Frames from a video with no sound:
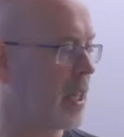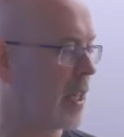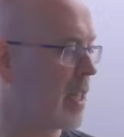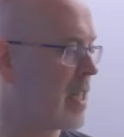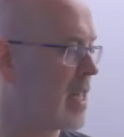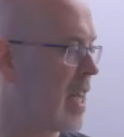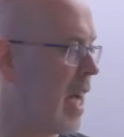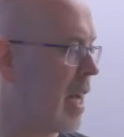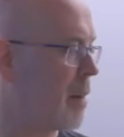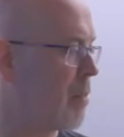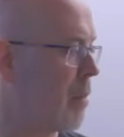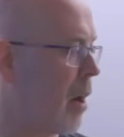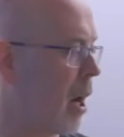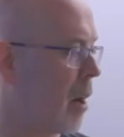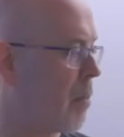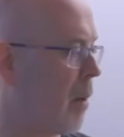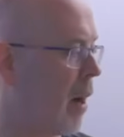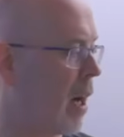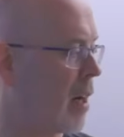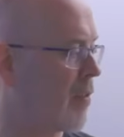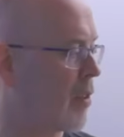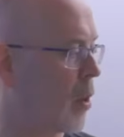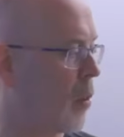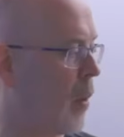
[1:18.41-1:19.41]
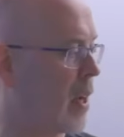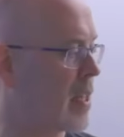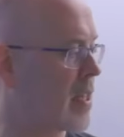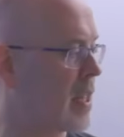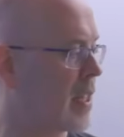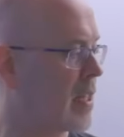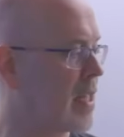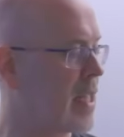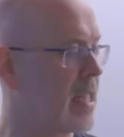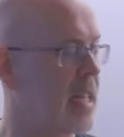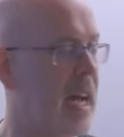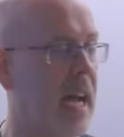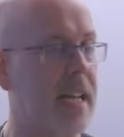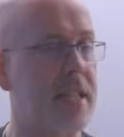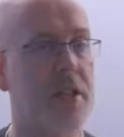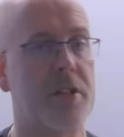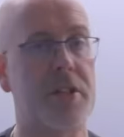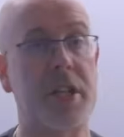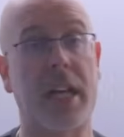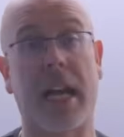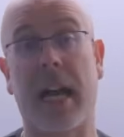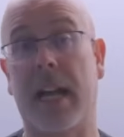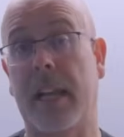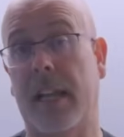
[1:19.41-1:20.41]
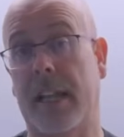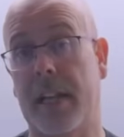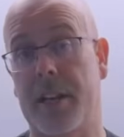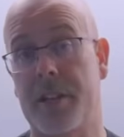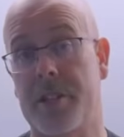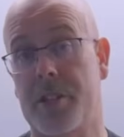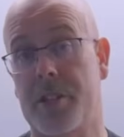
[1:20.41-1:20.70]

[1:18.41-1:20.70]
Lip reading: like 10-mark part of a question that did ask you to calculate